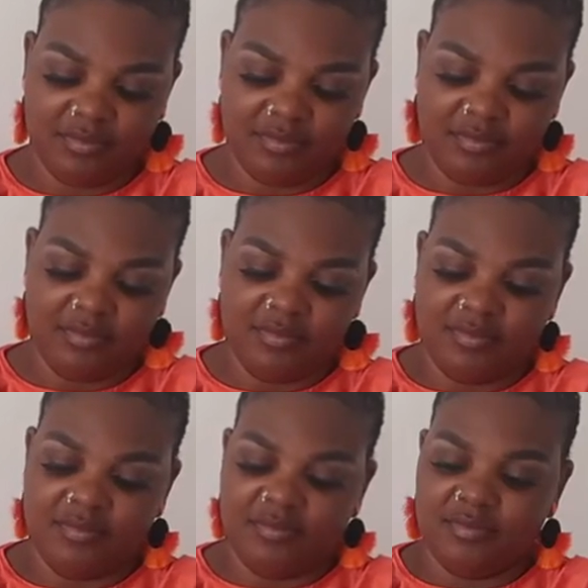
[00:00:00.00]

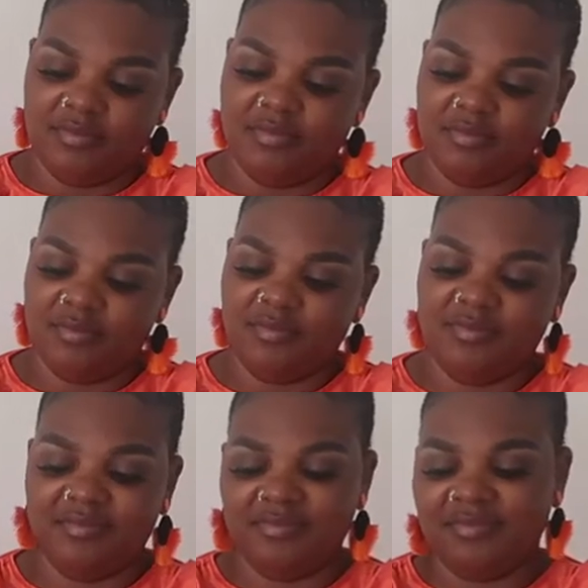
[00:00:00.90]

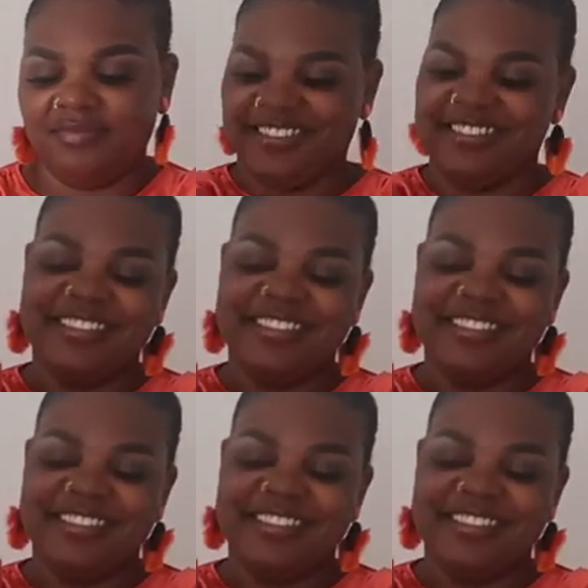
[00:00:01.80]
Nobody speaks.